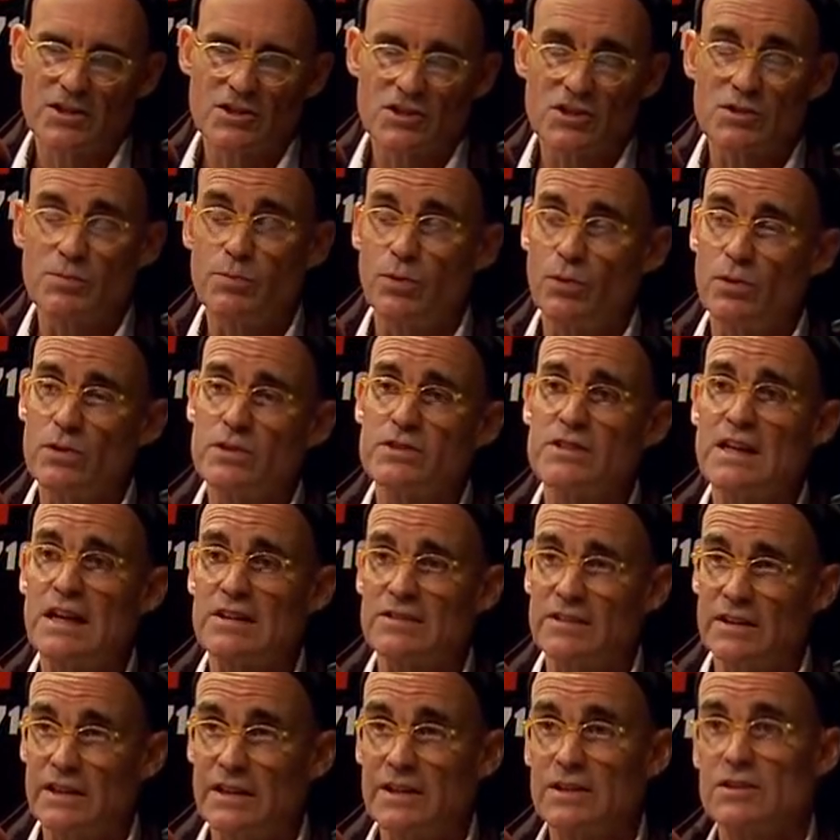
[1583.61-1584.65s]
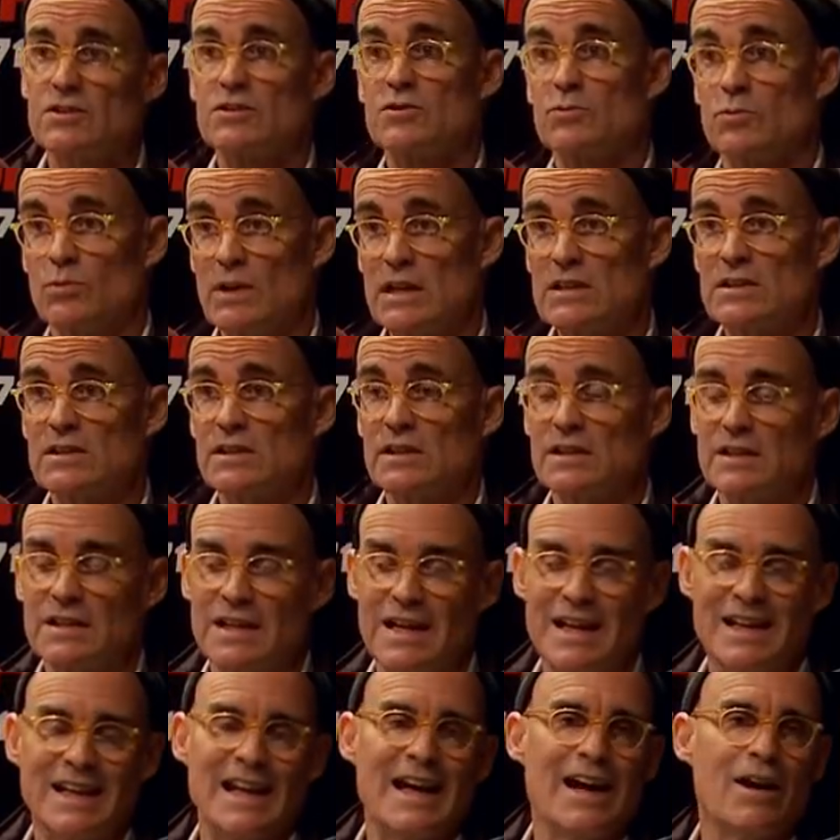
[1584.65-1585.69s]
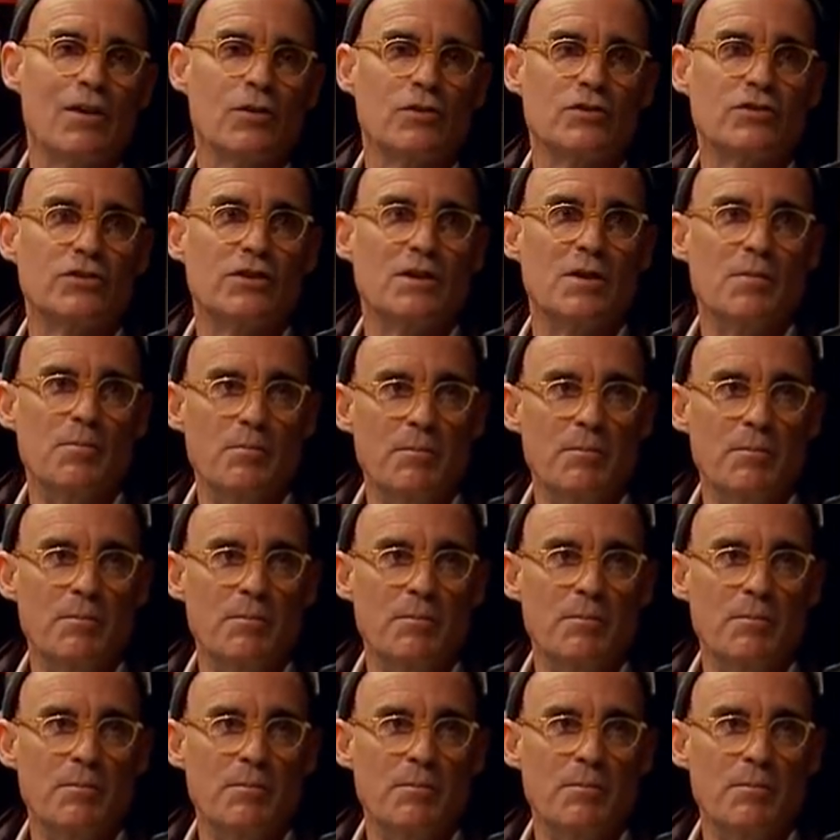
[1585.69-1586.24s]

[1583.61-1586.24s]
Sports, athletics, wrestling allows